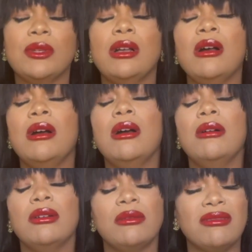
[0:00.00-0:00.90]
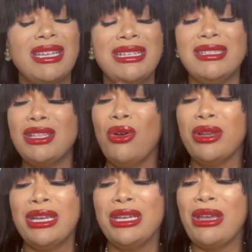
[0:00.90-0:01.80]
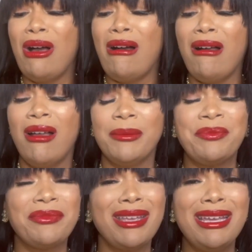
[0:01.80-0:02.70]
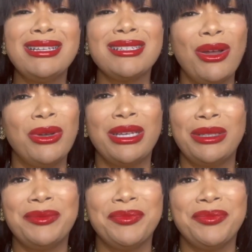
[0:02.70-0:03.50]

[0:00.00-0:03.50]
Oh, it's so good, y'all. It is so good.